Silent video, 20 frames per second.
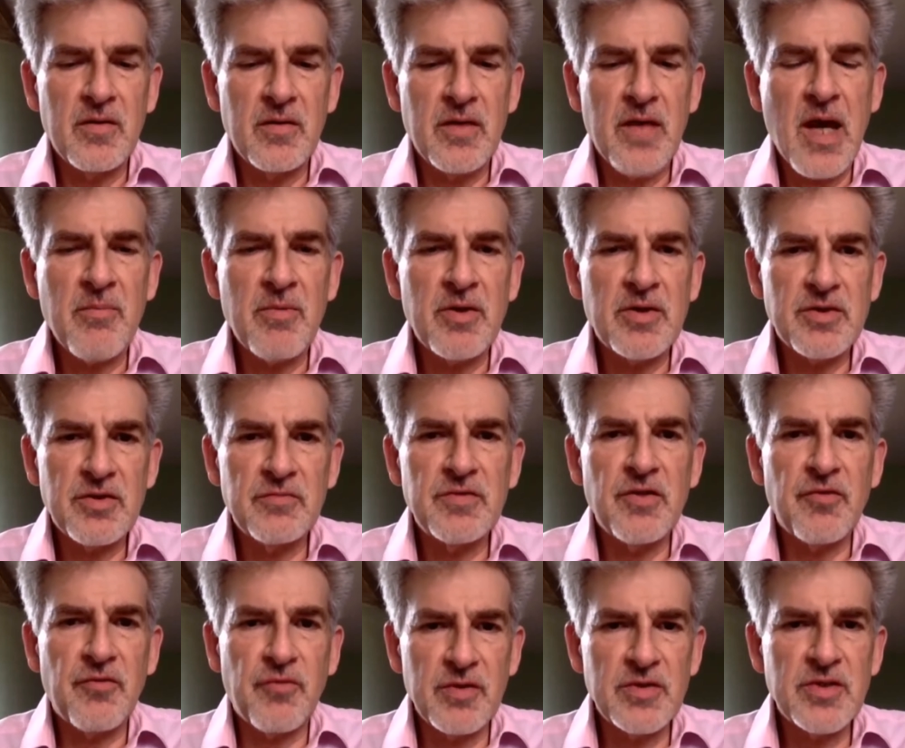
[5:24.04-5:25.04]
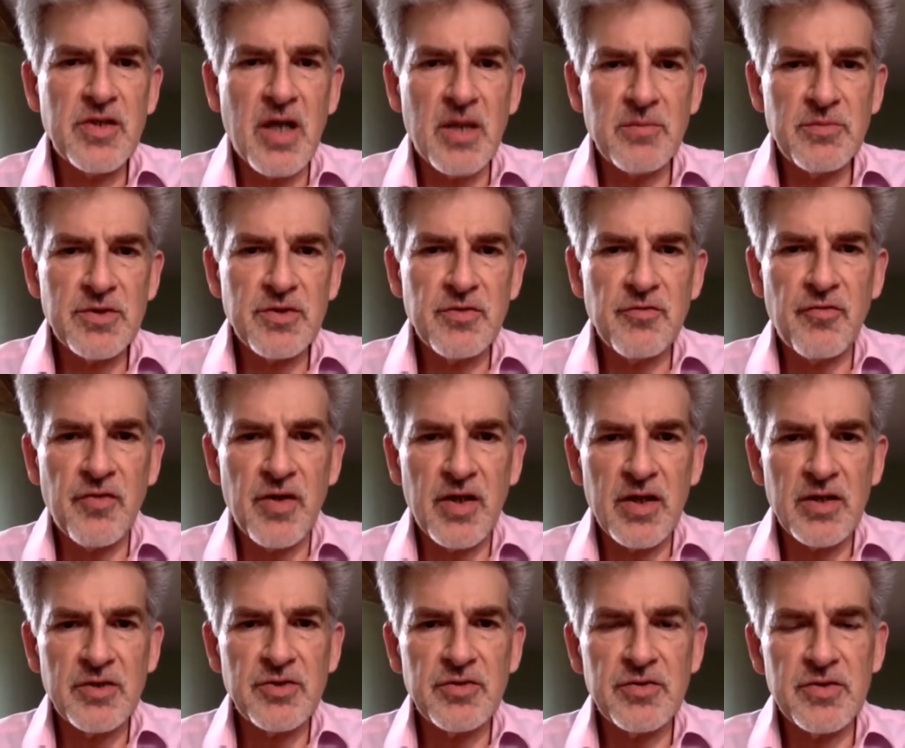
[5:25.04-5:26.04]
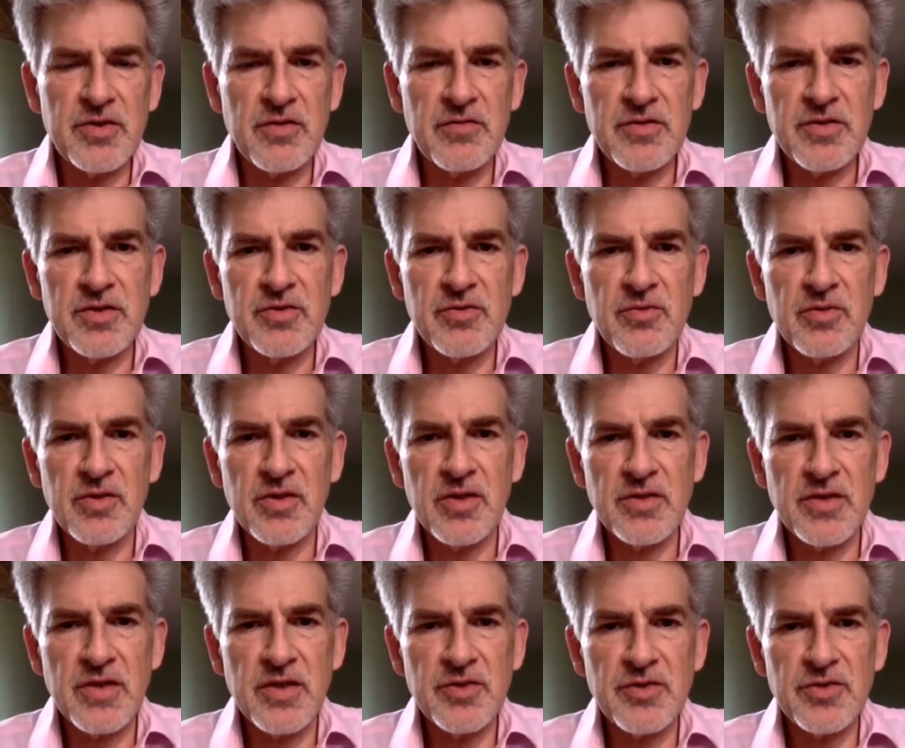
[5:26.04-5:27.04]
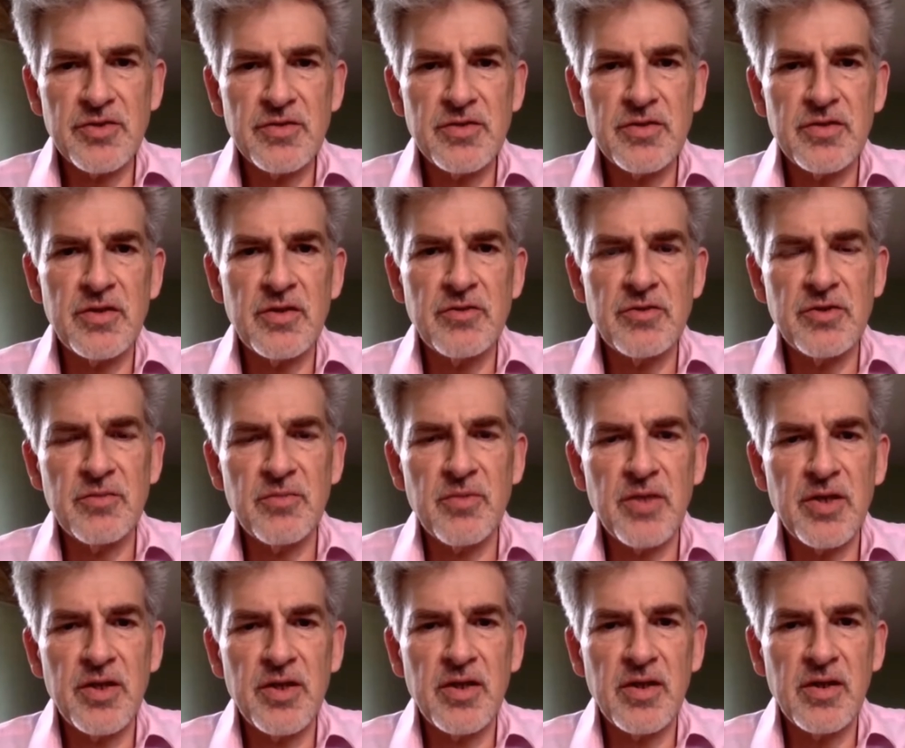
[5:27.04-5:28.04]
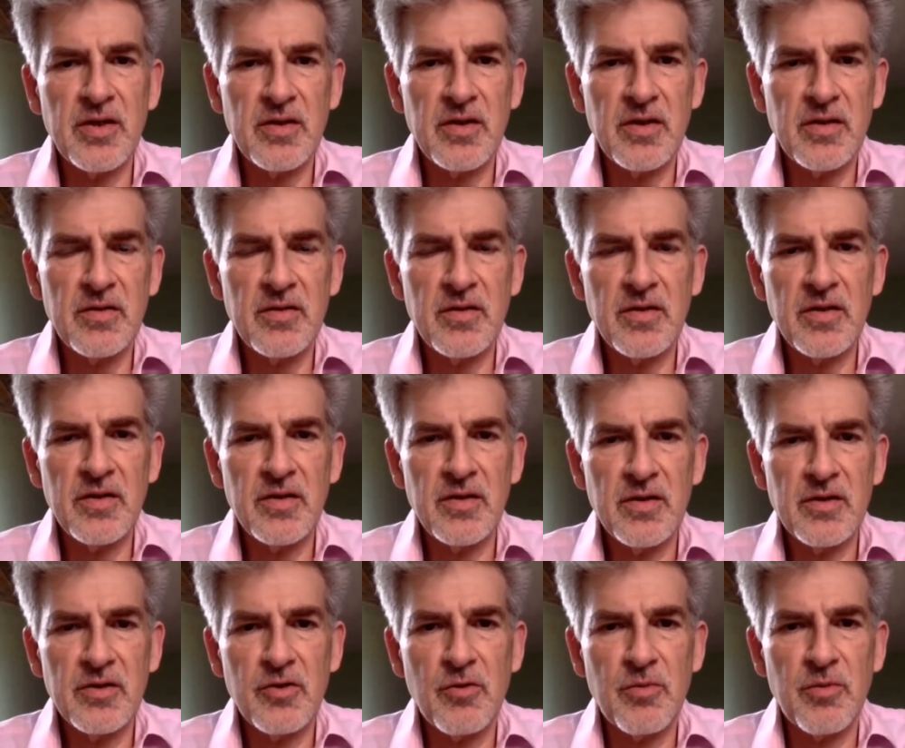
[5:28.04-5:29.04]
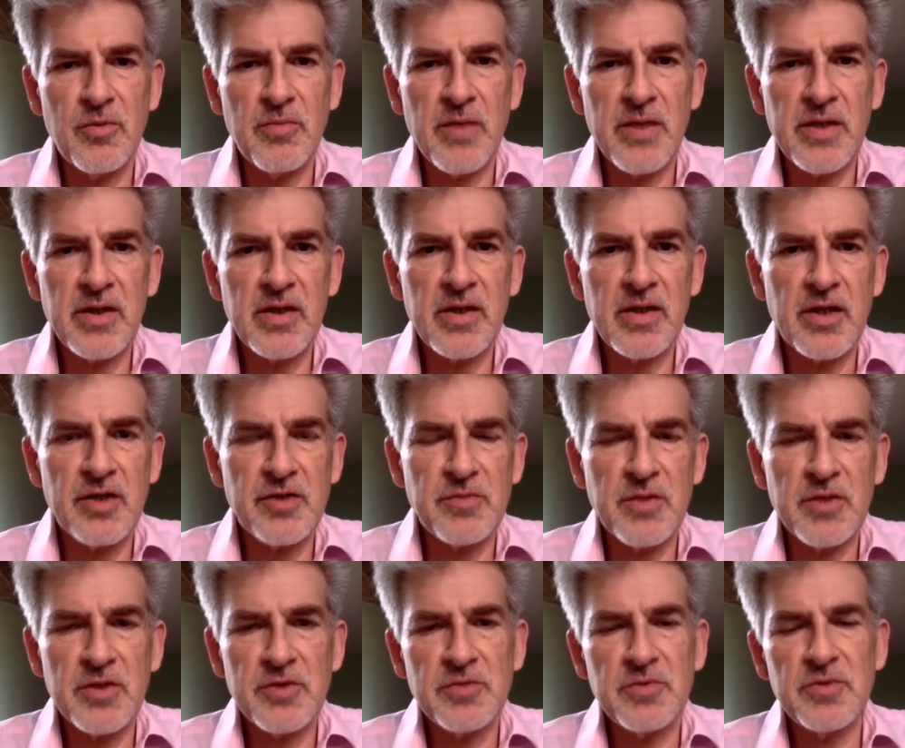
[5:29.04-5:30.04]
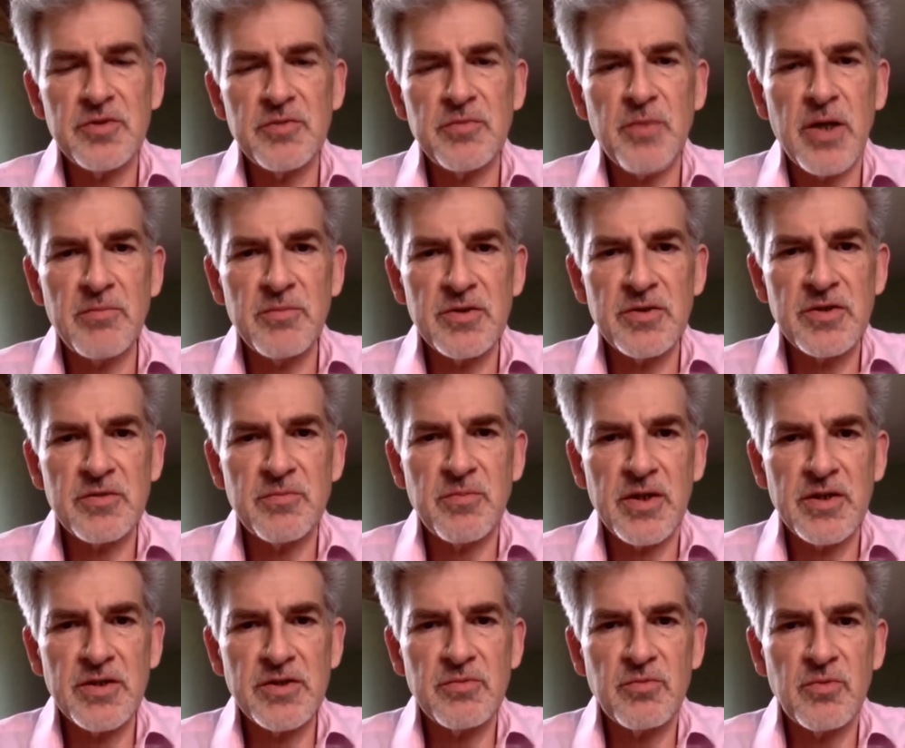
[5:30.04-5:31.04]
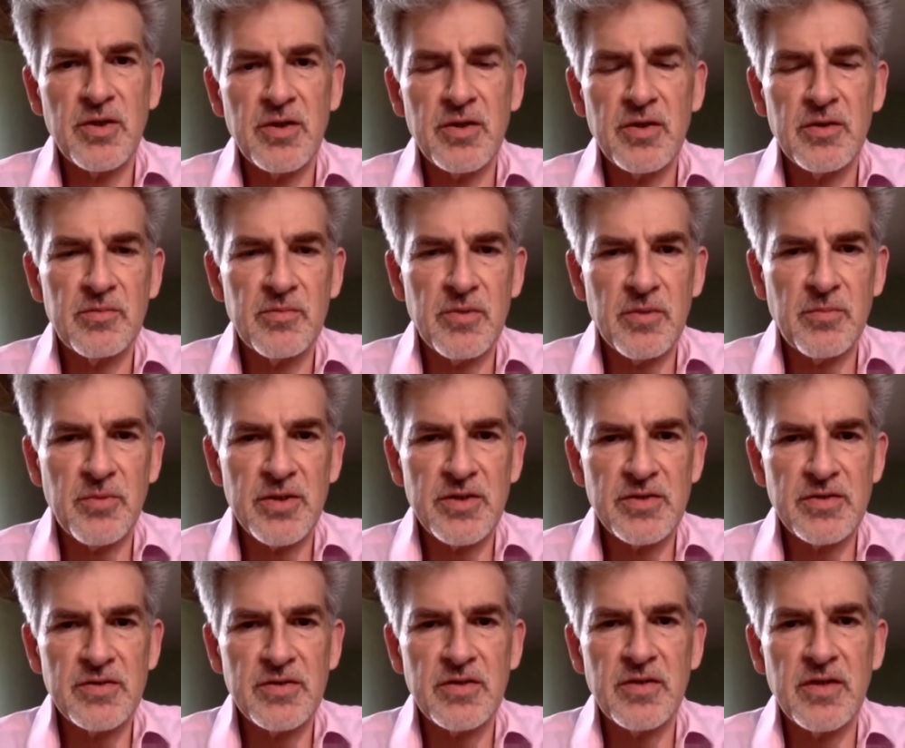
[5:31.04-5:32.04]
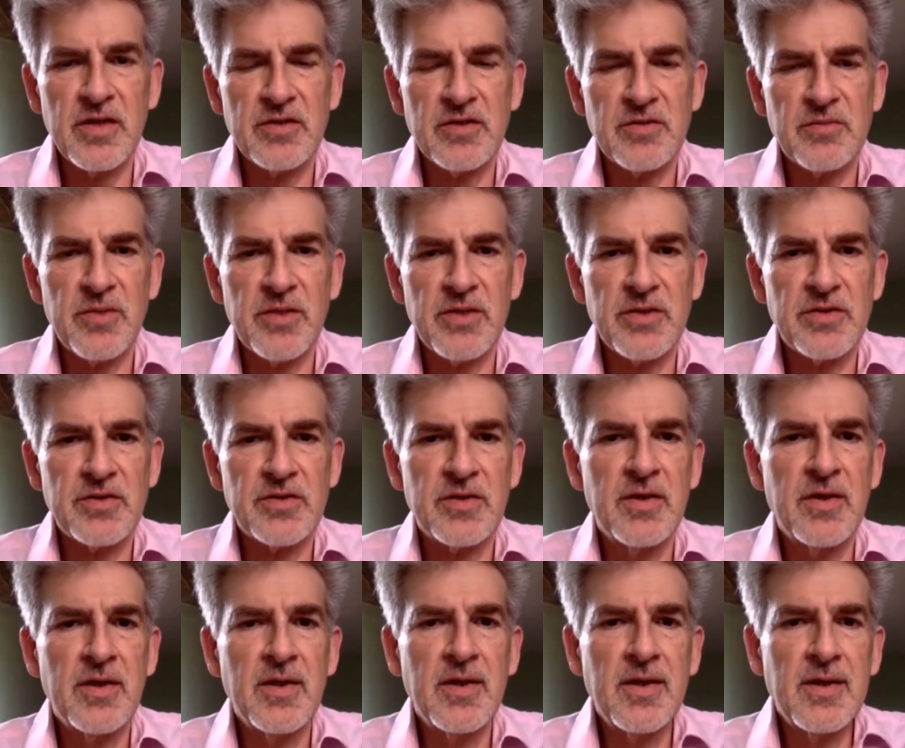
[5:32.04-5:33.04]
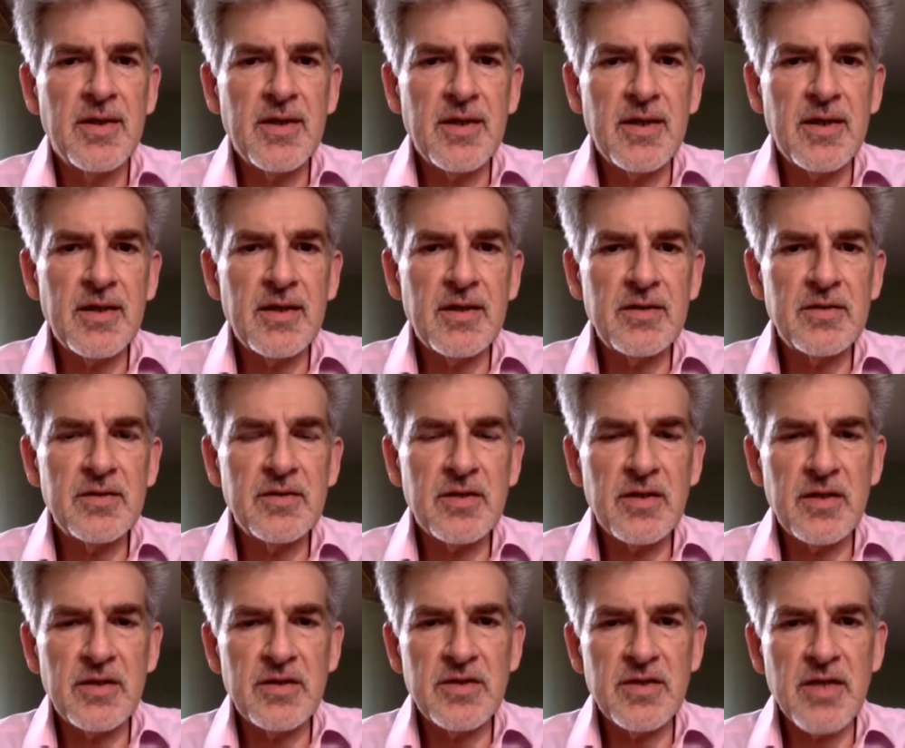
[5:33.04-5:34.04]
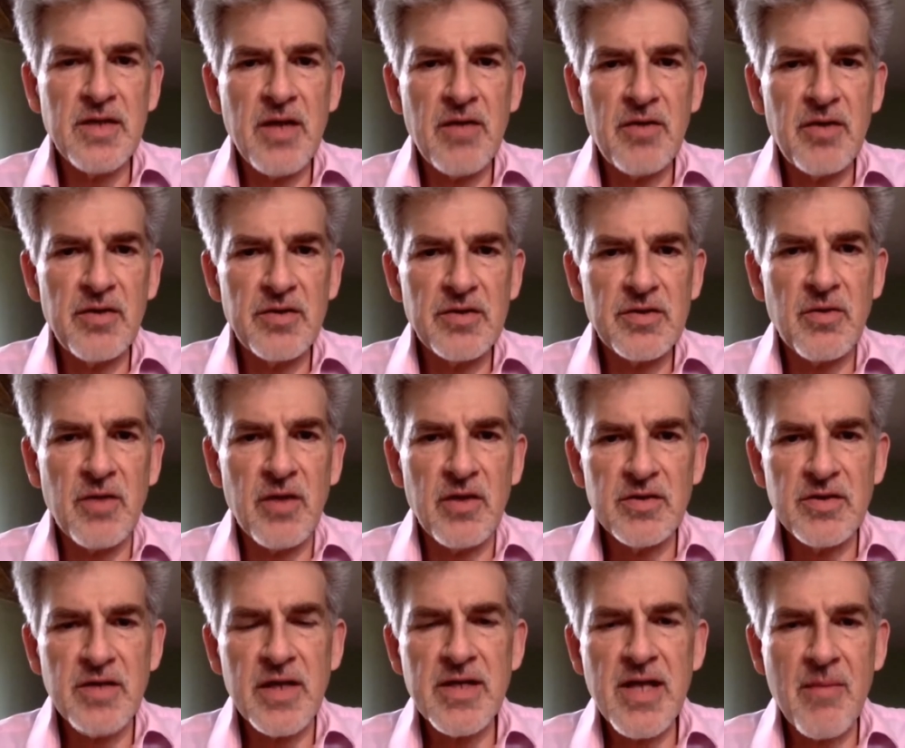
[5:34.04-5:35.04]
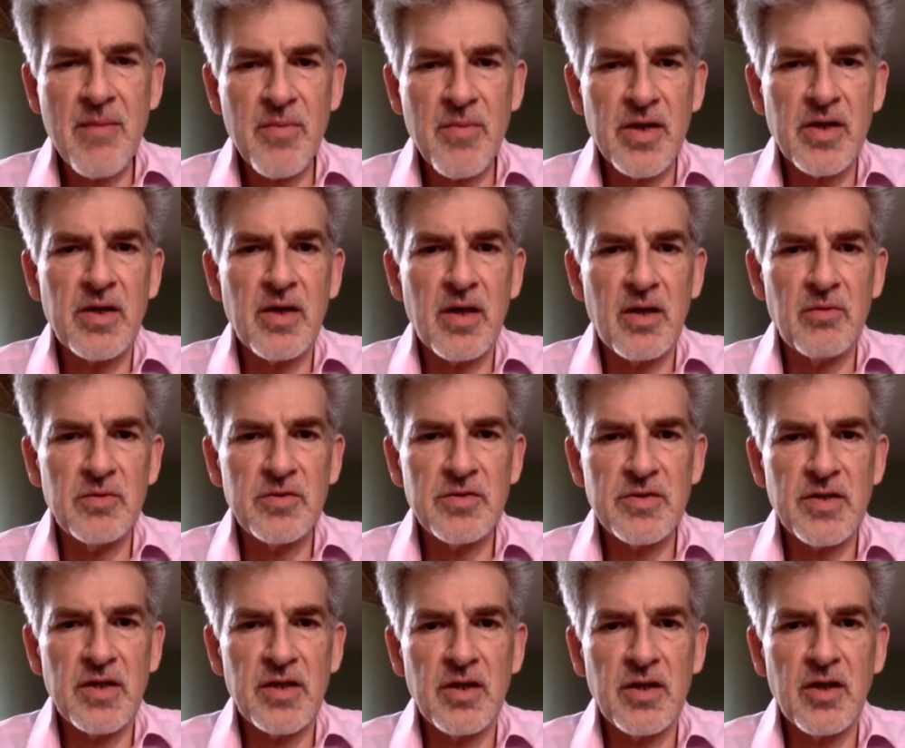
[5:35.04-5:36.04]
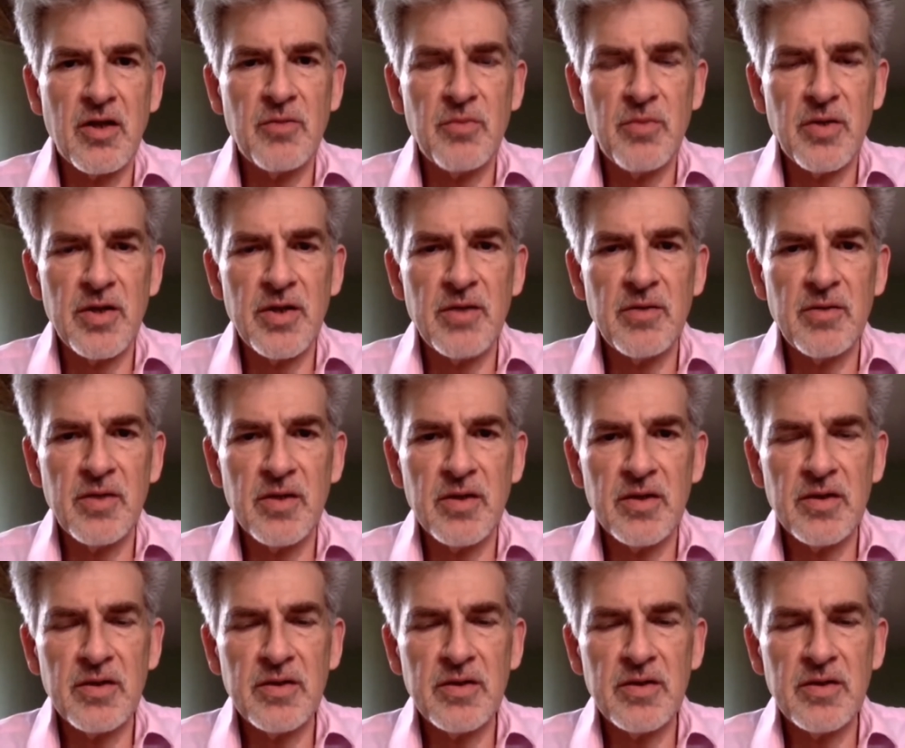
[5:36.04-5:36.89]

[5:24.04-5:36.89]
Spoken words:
gamut of different types of financial services organizations, and notably in the corporate banking, cash management and payment space. We are present in that space. And it's an area that's quite dynamic, I would say, globally,